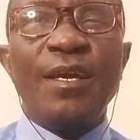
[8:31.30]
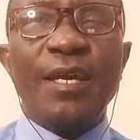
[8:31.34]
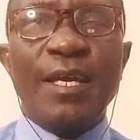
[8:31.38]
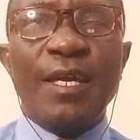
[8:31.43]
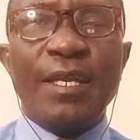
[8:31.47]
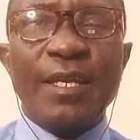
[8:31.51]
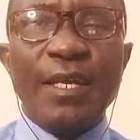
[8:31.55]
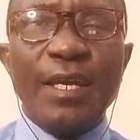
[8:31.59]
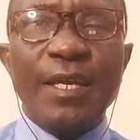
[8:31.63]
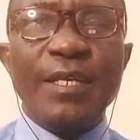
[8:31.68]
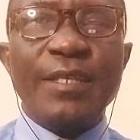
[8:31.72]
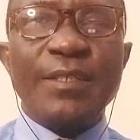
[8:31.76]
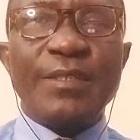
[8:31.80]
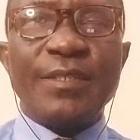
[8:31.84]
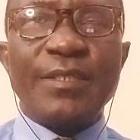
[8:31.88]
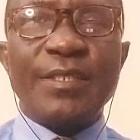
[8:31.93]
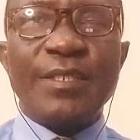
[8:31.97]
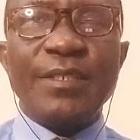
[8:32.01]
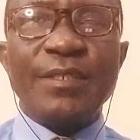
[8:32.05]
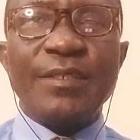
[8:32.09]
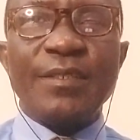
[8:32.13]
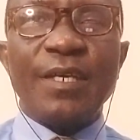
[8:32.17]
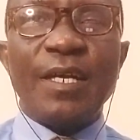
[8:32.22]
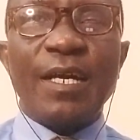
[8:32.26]
and
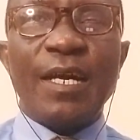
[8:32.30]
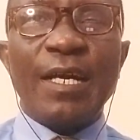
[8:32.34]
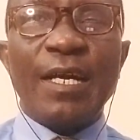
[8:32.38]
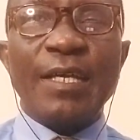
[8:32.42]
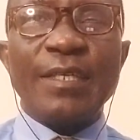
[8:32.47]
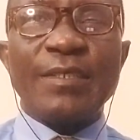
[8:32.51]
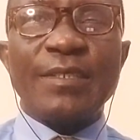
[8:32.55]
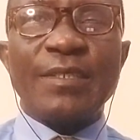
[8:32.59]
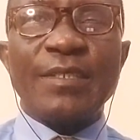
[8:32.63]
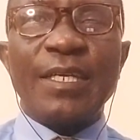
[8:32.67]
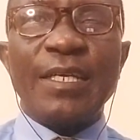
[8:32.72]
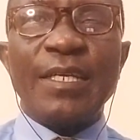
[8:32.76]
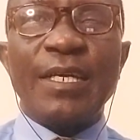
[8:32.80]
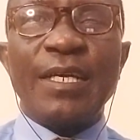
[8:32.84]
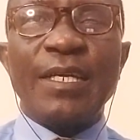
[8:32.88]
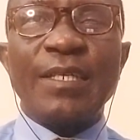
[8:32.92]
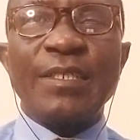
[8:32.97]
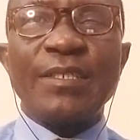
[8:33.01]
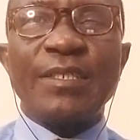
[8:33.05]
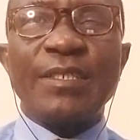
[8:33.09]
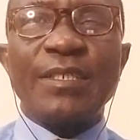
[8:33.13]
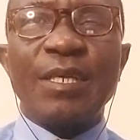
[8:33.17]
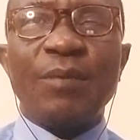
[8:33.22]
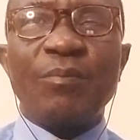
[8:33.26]
18.
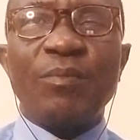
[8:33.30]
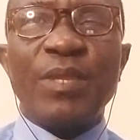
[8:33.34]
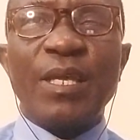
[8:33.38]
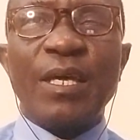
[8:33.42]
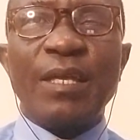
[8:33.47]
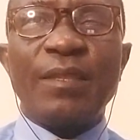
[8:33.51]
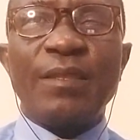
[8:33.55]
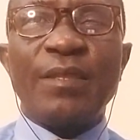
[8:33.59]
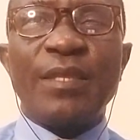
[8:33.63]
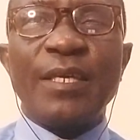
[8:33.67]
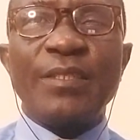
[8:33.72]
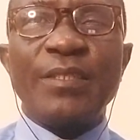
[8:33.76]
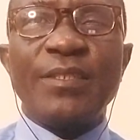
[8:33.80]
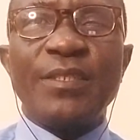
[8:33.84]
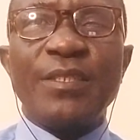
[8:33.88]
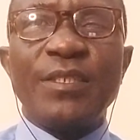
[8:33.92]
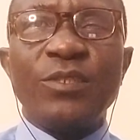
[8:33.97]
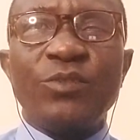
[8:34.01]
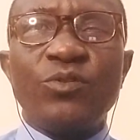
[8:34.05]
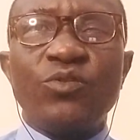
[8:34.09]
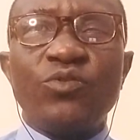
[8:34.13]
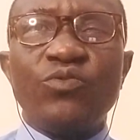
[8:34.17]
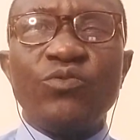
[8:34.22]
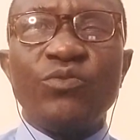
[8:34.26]
Isaiah chapter
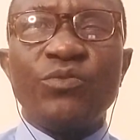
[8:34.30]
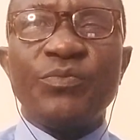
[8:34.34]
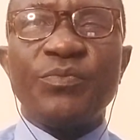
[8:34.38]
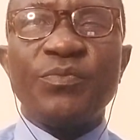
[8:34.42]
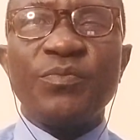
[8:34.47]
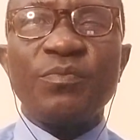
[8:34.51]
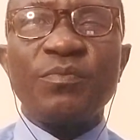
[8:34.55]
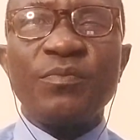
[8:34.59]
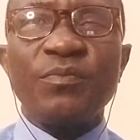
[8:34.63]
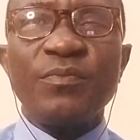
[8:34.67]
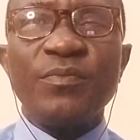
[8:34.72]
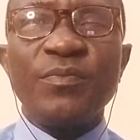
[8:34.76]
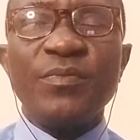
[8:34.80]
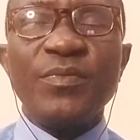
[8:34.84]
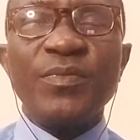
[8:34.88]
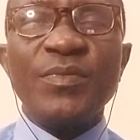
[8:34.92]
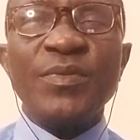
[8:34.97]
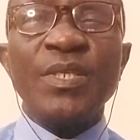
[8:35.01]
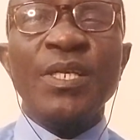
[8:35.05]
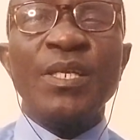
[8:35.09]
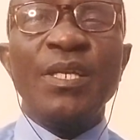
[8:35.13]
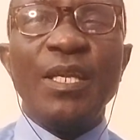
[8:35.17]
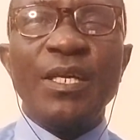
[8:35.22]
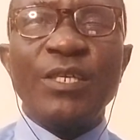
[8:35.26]
32.
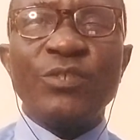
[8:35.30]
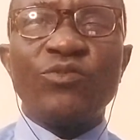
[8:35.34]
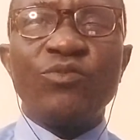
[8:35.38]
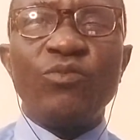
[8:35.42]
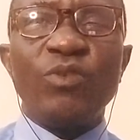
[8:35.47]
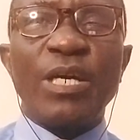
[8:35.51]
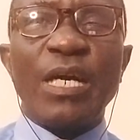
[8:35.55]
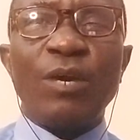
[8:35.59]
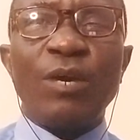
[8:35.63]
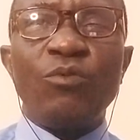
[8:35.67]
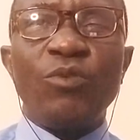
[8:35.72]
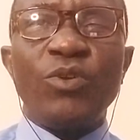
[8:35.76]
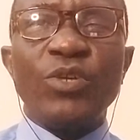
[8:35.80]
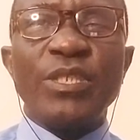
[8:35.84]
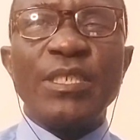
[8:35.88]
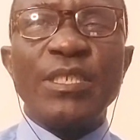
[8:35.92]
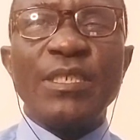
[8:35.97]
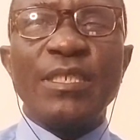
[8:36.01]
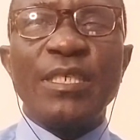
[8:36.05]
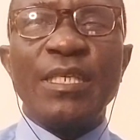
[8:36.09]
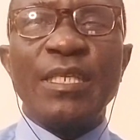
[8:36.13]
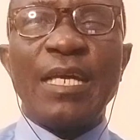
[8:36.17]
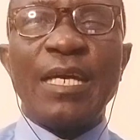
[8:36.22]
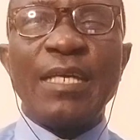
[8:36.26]
Let's look at what
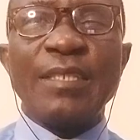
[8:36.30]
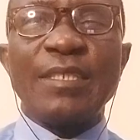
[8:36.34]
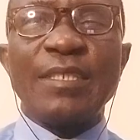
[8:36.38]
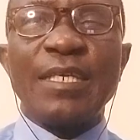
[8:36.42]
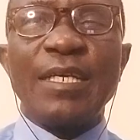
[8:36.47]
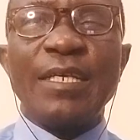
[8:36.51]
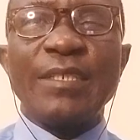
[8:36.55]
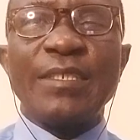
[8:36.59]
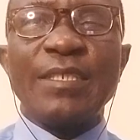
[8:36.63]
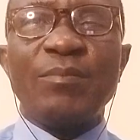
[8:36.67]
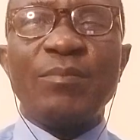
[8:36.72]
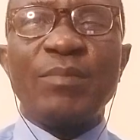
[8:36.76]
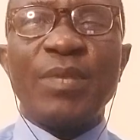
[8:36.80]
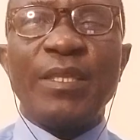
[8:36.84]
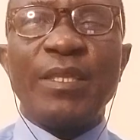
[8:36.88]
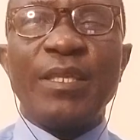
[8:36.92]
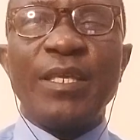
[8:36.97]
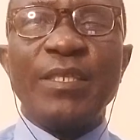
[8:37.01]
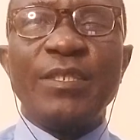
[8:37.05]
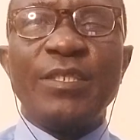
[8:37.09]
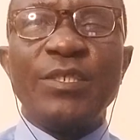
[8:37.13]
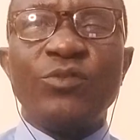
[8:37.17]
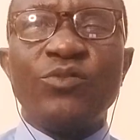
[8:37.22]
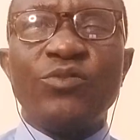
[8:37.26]
is in Isaiah chapter
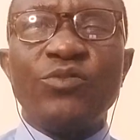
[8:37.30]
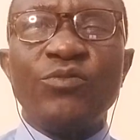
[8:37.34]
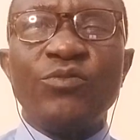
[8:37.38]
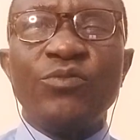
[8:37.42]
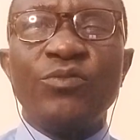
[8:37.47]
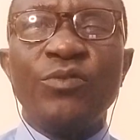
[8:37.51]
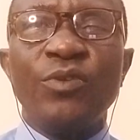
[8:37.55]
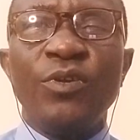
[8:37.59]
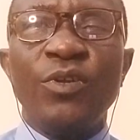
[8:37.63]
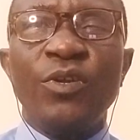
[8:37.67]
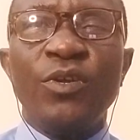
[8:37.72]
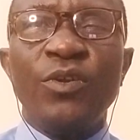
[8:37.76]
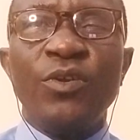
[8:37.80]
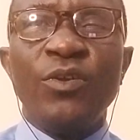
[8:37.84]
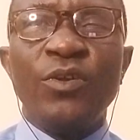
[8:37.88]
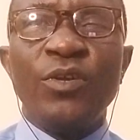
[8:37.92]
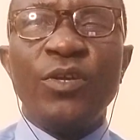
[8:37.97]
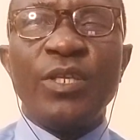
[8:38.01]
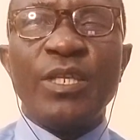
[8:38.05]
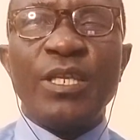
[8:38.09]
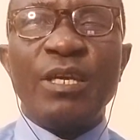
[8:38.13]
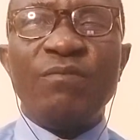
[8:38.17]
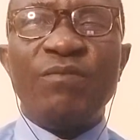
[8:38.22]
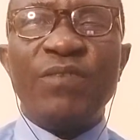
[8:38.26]
32,
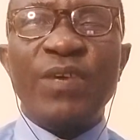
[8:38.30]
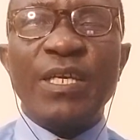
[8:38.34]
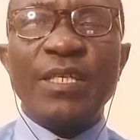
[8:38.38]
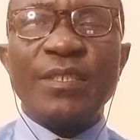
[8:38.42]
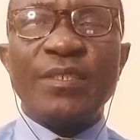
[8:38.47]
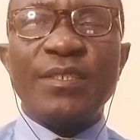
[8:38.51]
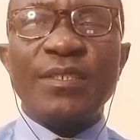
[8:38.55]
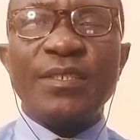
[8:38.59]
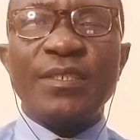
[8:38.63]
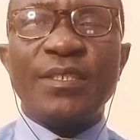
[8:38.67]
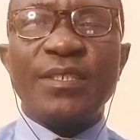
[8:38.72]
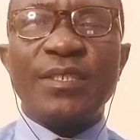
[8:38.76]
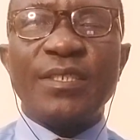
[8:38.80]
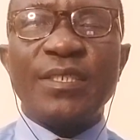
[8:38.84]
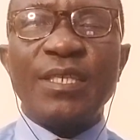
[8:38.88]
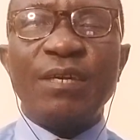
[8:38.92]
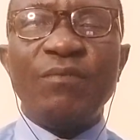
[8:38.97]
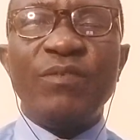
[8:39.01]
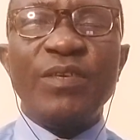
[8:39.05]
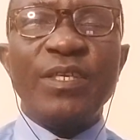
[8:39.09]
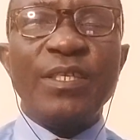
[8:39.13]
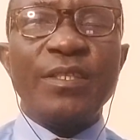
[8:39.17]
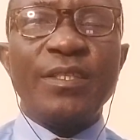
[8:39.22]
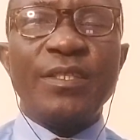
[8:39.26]
the verse
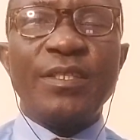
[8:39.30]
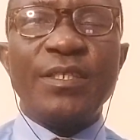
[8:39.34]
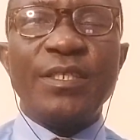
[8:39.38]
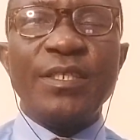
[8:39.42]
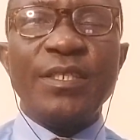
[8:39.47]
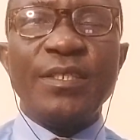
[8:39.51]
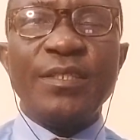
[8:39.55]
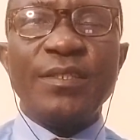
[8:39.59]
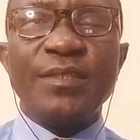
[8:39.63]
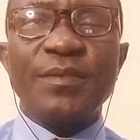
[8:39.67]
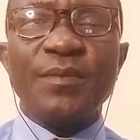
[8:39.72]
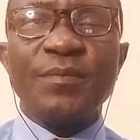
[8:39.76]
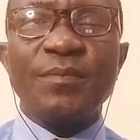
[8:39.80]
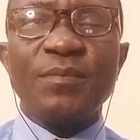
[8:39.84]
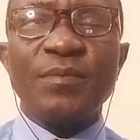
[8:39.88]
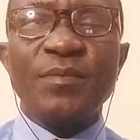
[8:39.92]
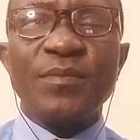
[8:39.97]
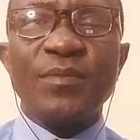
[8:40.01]
17.